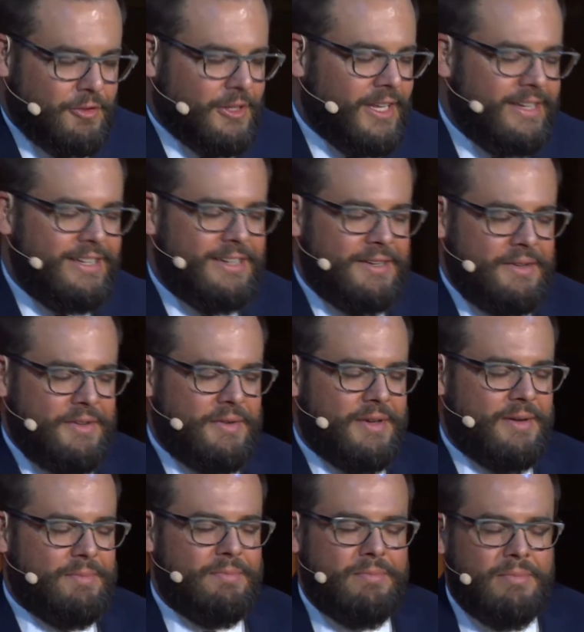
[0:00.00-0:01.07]
Linda,
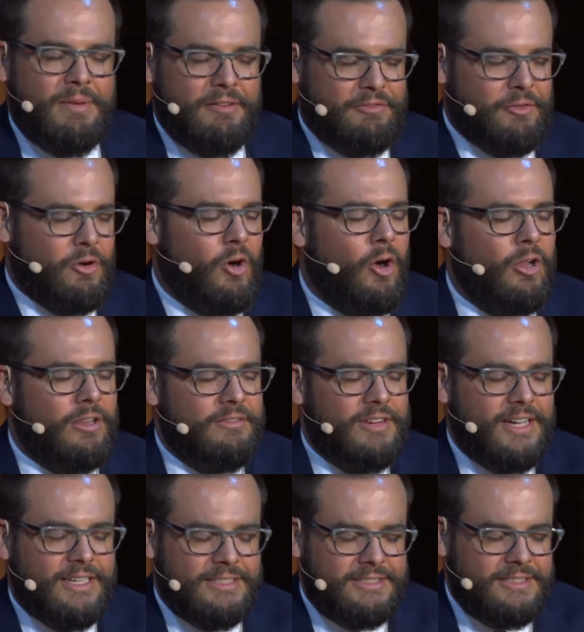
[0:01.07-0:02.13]
but for all of
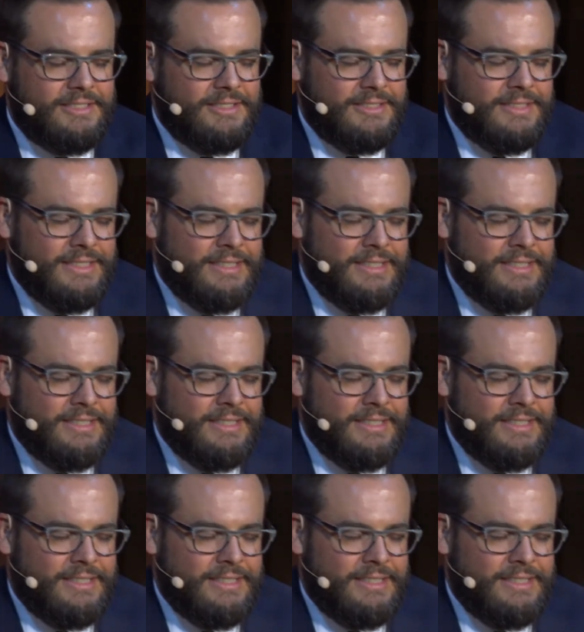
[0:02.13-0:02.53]
us